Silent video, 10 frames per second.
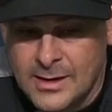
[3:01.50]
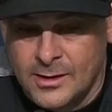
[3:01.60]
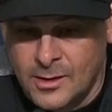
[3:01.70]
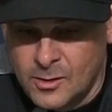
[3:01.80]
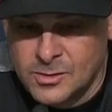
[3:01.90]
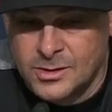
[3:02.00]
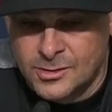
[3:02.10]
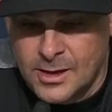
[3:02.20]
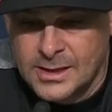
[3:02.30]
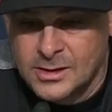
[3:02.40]
that knows the
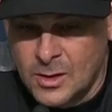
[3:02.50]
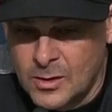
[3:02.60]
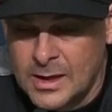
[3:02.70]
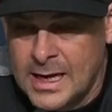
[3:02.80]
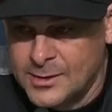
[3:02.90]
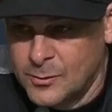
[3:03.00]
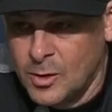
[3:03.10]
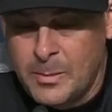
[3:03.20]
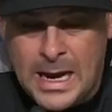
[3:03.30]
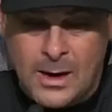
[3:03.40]
strike zone and has
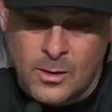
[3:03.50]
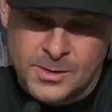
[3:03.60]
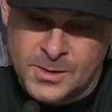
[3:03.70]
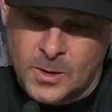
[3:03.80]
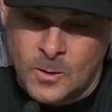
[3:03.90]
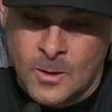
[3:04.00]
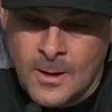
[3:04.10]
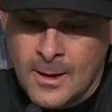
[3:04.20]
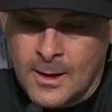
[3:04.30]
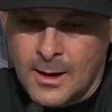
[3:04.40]
real power. So,
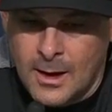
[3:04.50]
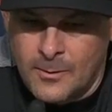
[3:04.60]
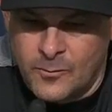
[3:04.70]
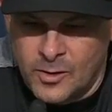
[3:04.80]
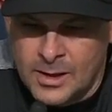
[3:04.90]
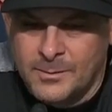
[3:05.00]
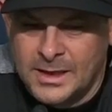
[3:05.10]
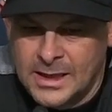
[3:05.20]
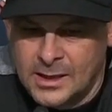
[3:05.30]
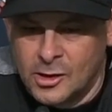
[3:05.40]
um, for him to
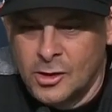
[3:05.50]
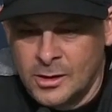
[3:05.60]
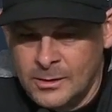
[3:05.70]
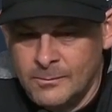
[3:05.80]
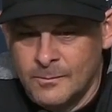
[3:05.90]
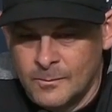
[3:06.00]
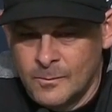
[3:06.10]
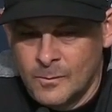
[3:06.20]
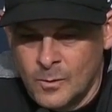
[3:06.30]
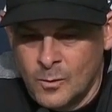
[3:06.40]
get a good,
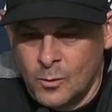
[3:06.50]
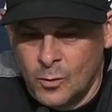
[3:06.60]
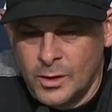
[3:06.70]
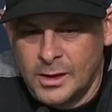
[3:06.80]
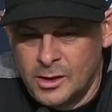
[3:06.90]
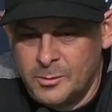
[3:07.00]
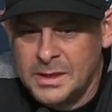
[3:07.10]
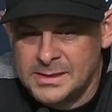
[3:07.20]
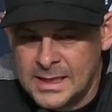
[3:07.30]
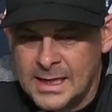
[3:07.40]
really good
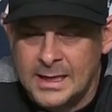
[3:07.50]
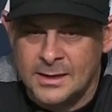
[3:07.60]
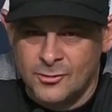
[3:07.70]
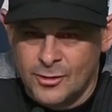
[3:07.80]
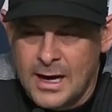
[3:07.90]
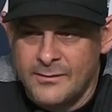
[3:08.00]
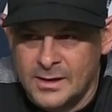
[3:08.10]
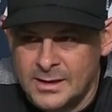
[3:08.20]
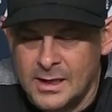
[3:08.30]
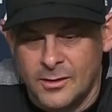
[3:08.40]
piece of hit and driving
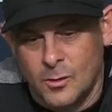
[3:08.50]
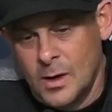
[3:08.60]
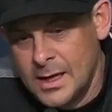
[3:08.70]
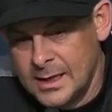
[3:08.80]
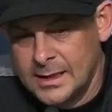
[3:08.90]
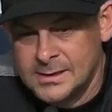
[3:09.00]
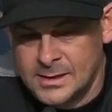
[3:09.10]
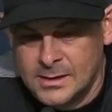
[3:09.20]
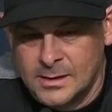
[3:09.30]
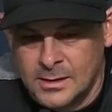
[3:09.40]
it the other way against
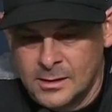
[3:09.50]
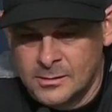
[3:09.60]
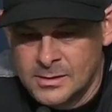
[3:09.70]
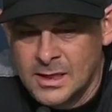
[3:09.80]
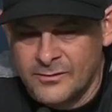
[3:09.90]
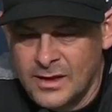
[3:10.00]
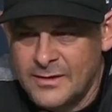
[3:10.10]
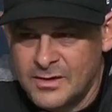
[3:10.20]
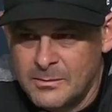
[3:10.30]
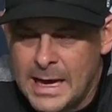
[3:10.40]
a, a tough
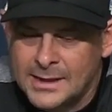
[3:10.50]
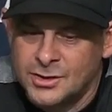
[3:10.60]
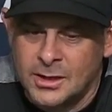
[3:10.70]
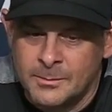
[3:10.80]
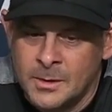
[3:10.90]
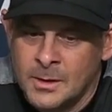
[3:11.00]
lefty matchup,